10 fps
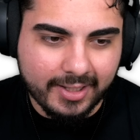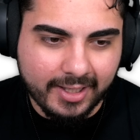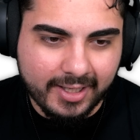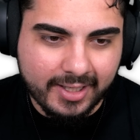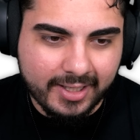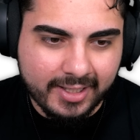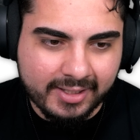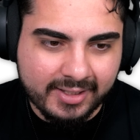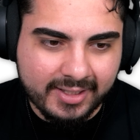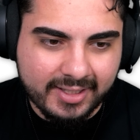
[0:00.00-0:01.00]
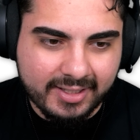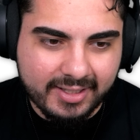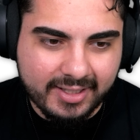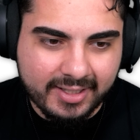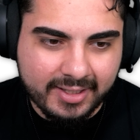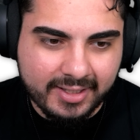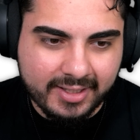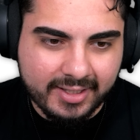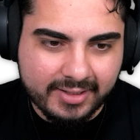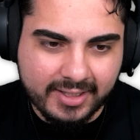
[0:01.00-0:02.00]

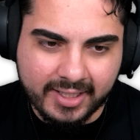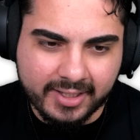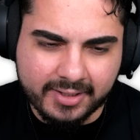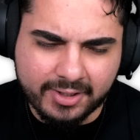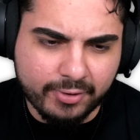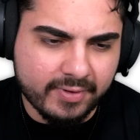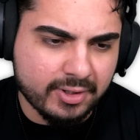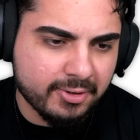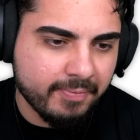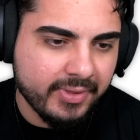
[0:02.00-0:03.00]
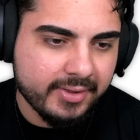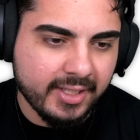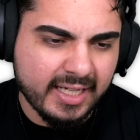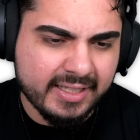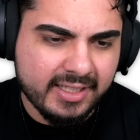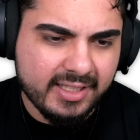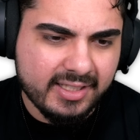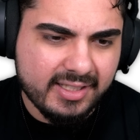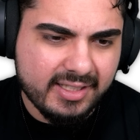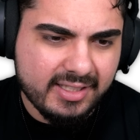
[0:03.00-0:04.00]
Uh, yeah, yeah, get over there.
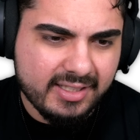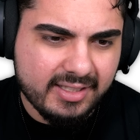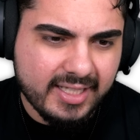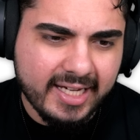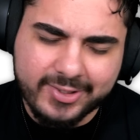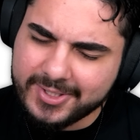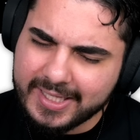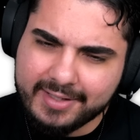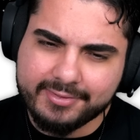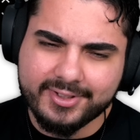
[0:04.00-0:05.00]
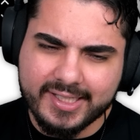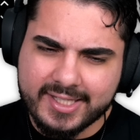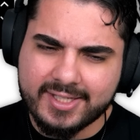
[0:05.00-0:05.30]
the actually, after his